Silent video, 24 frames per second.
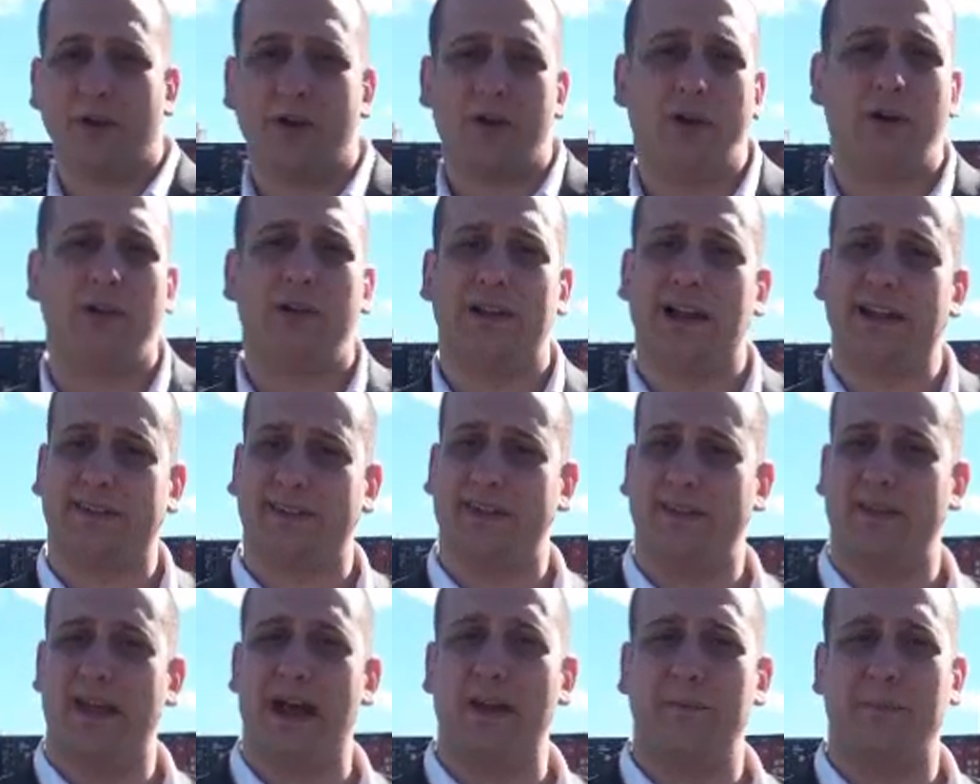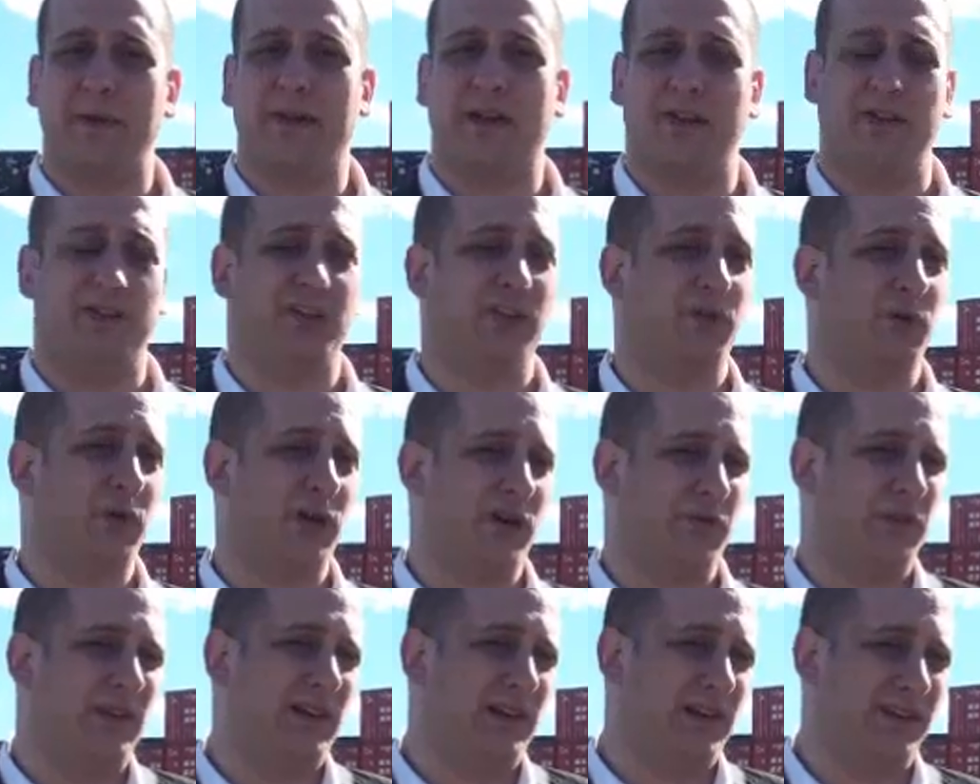No less than that because you
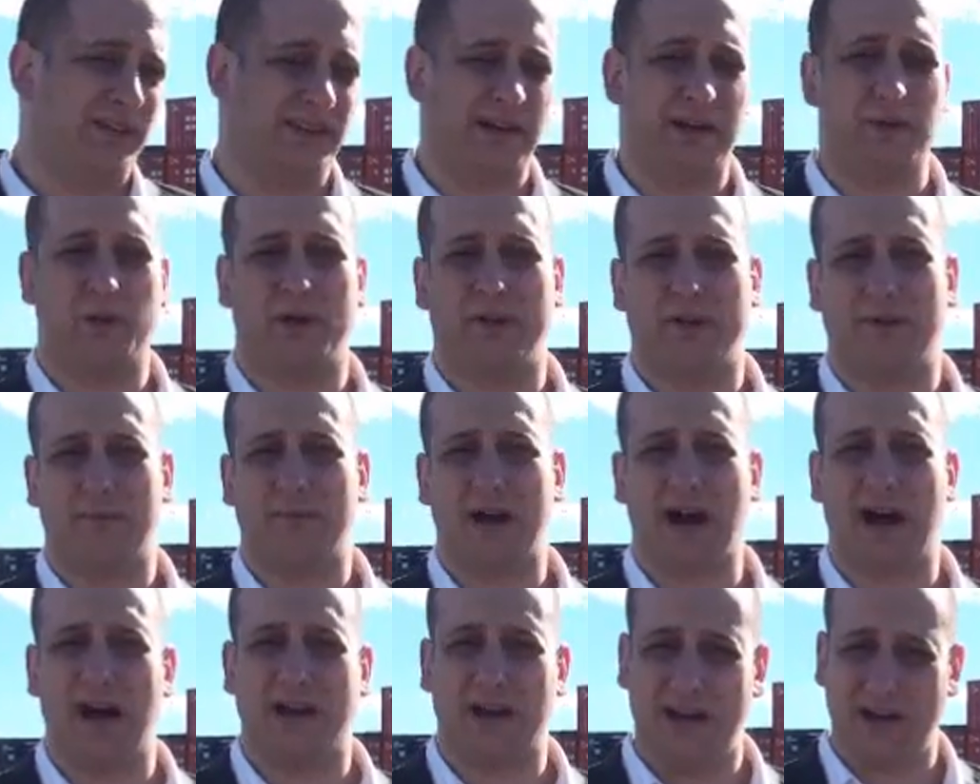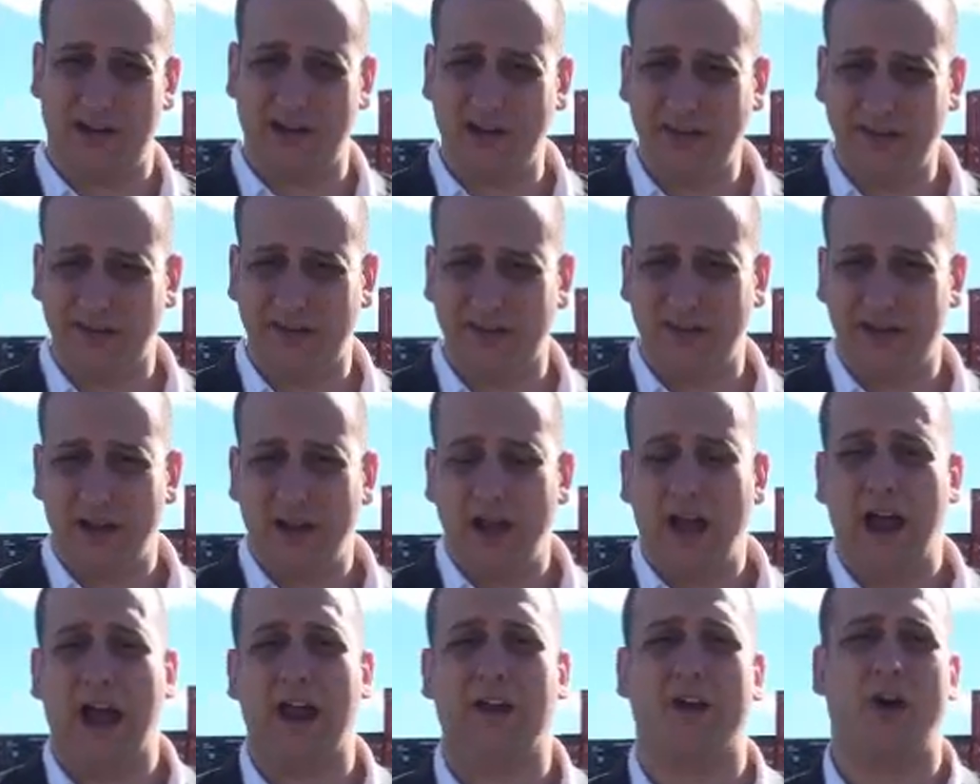won't really see what the market is,
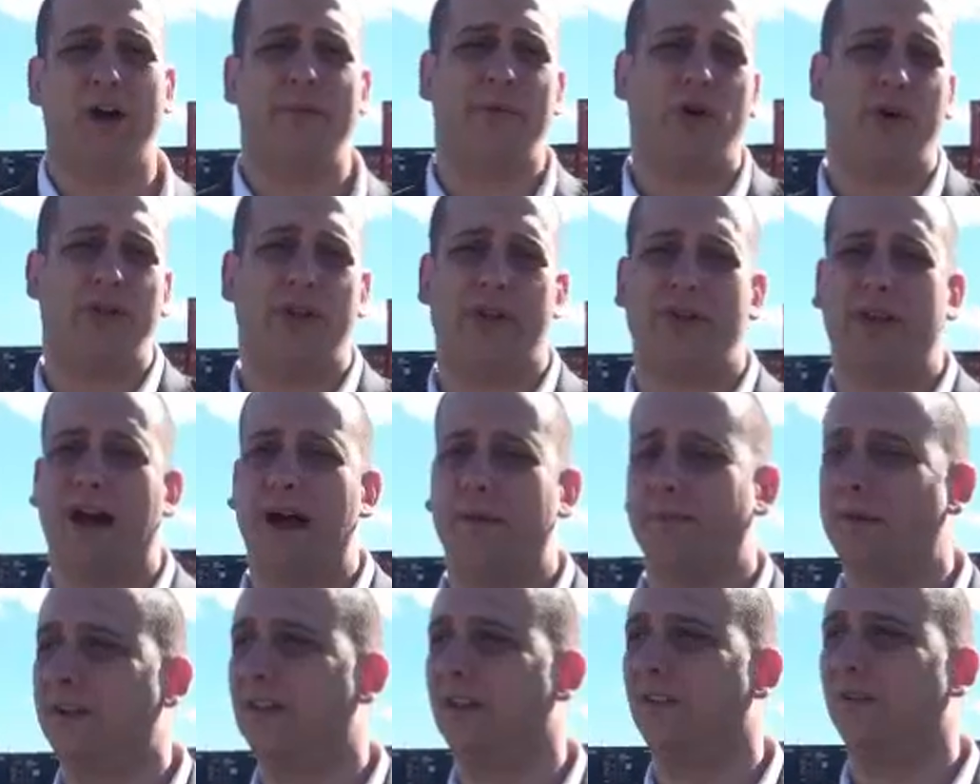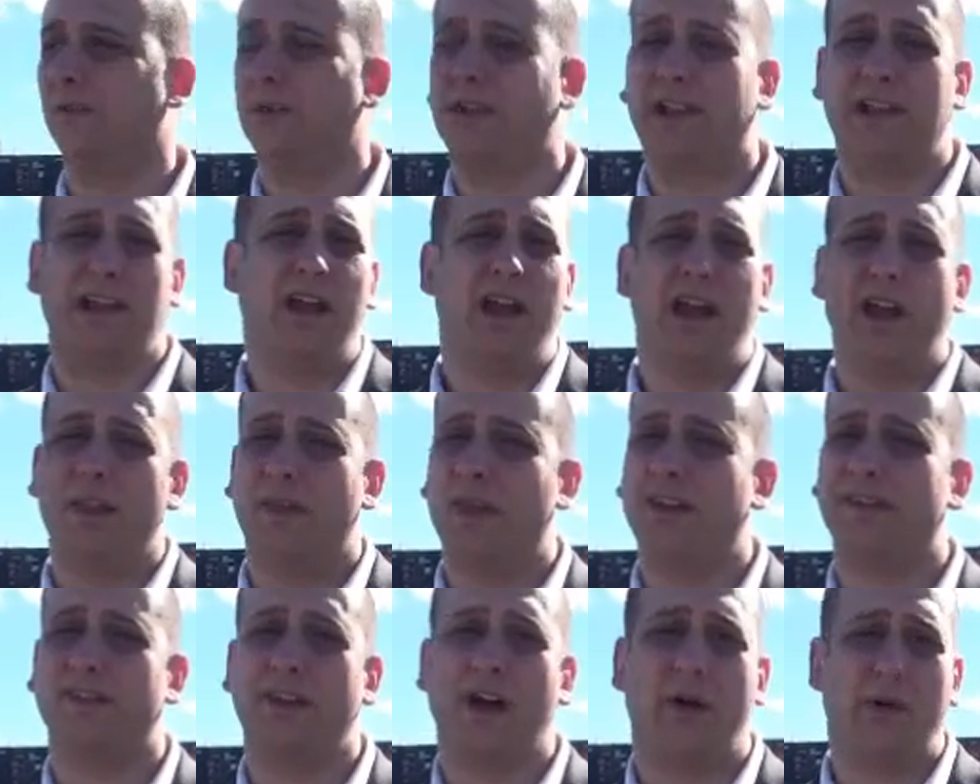and no more than that because really
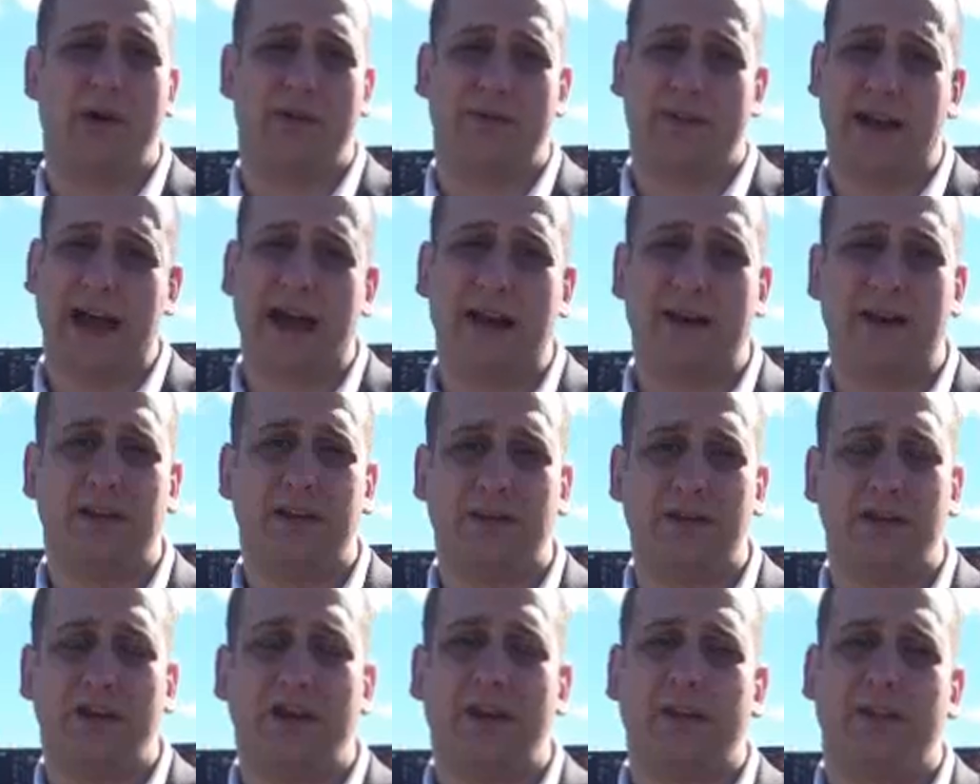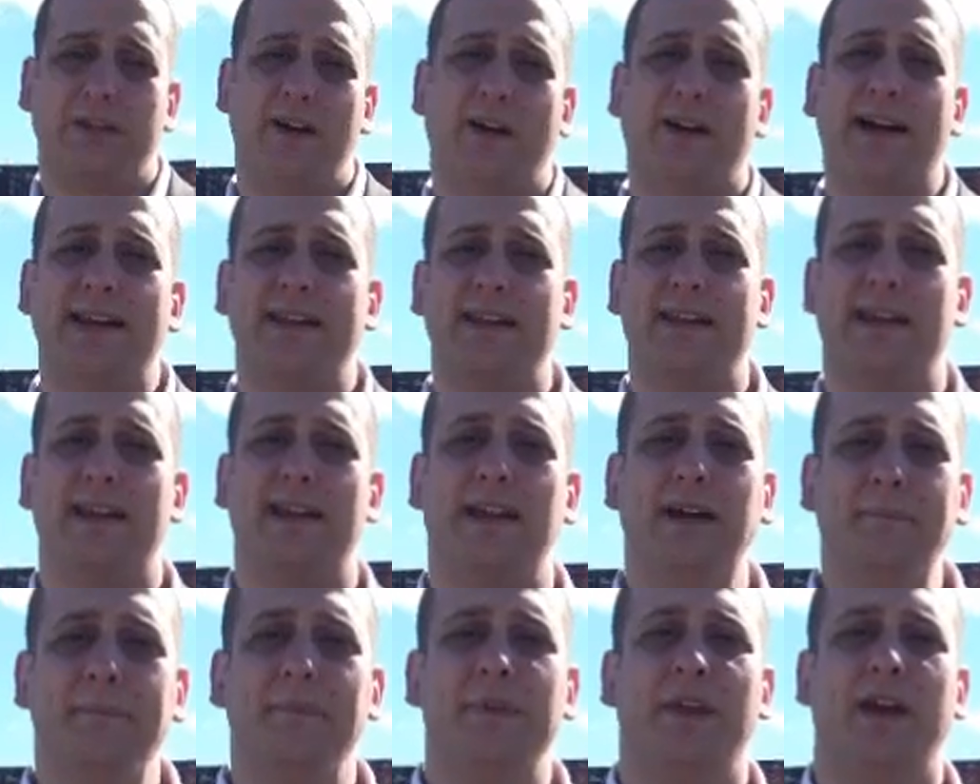there's no advantage. The
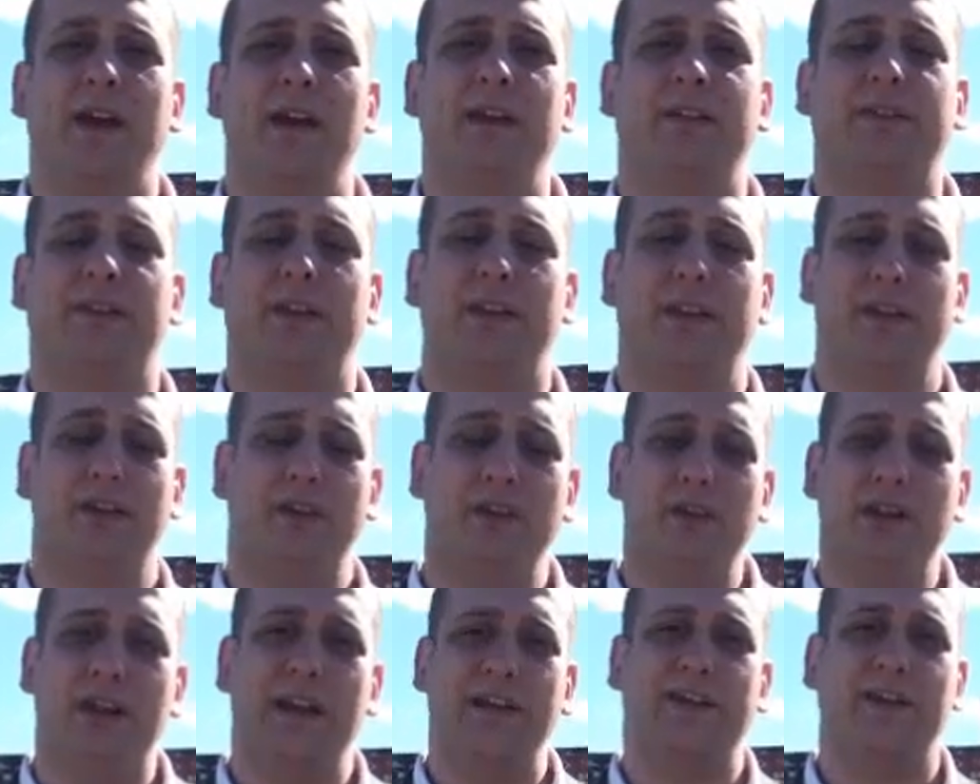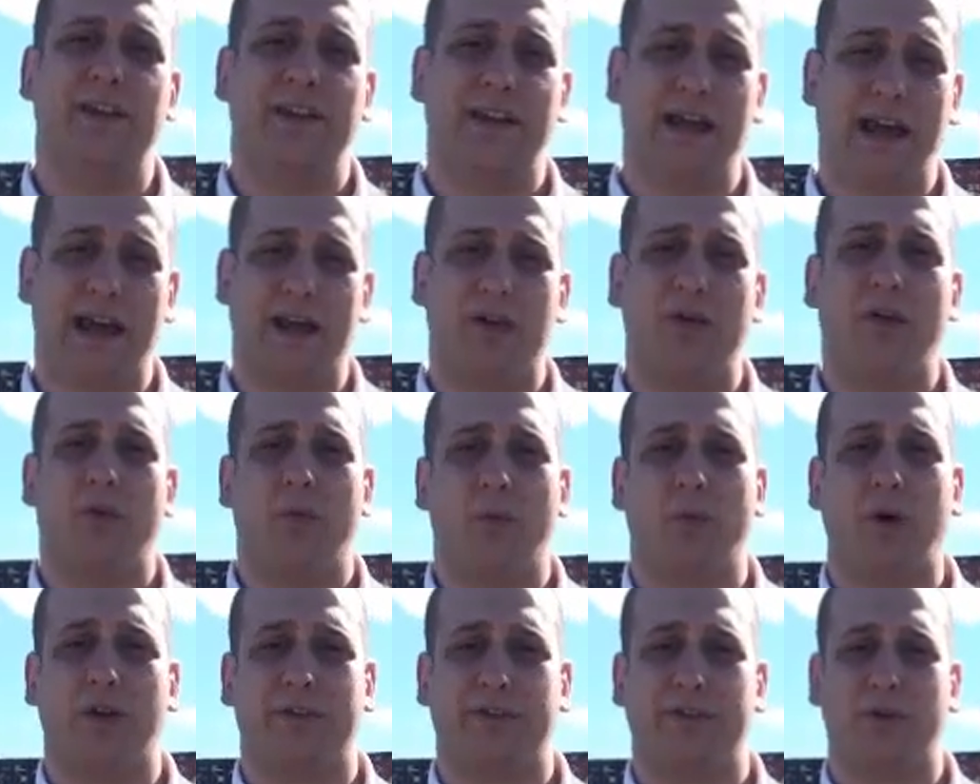idea is that you need to get
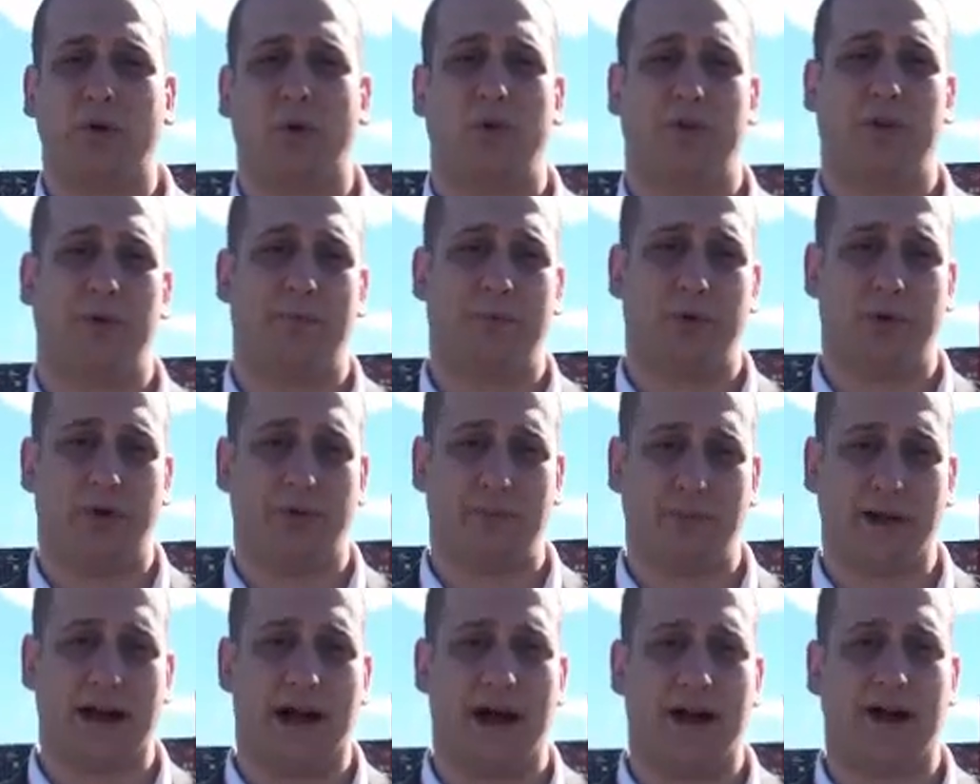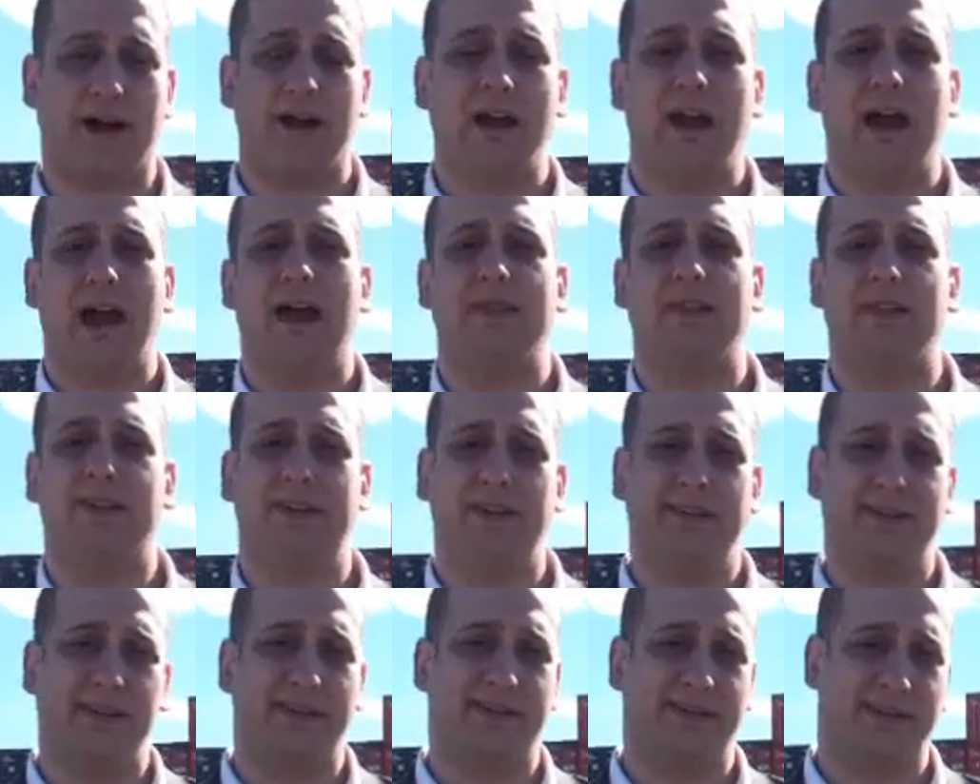what's called the ballpark, and
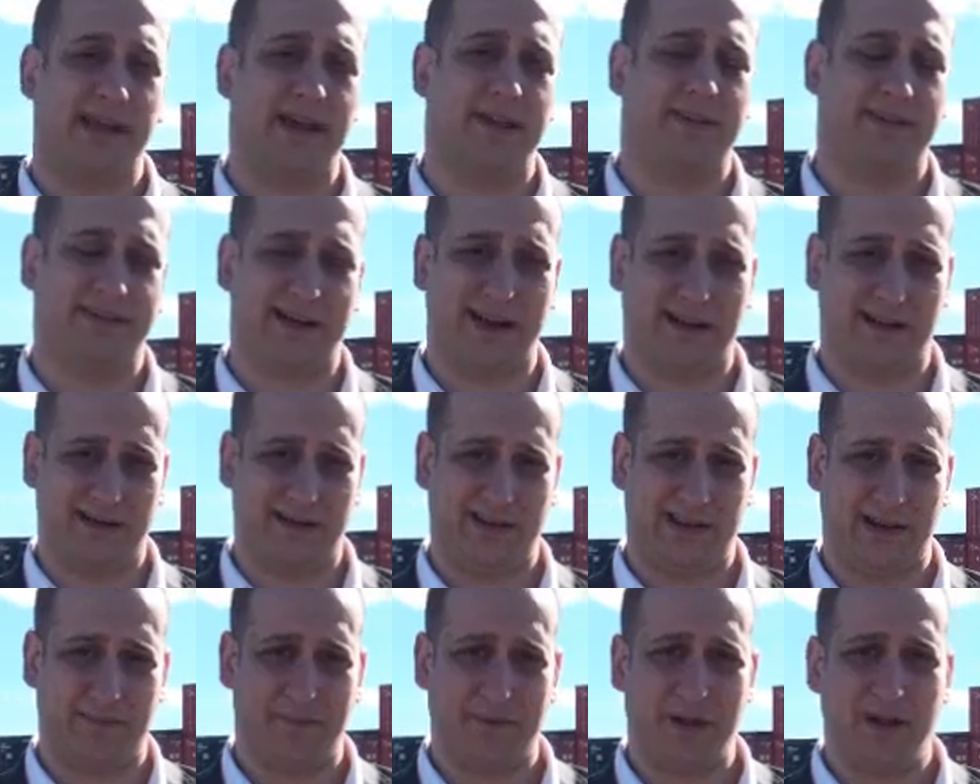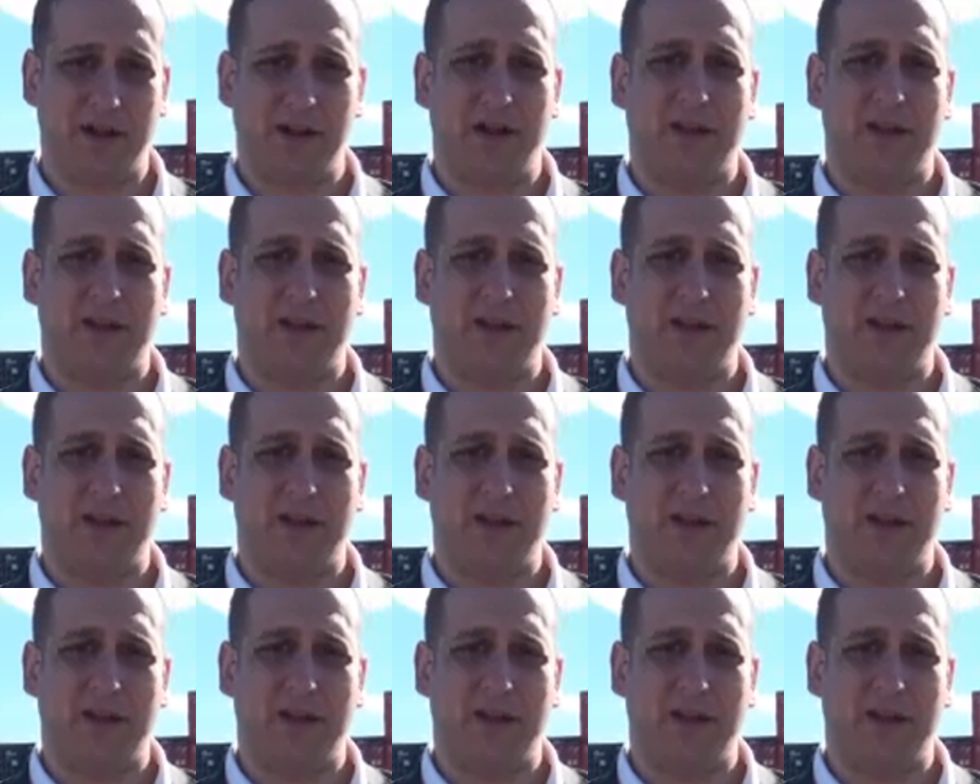this is a second tip.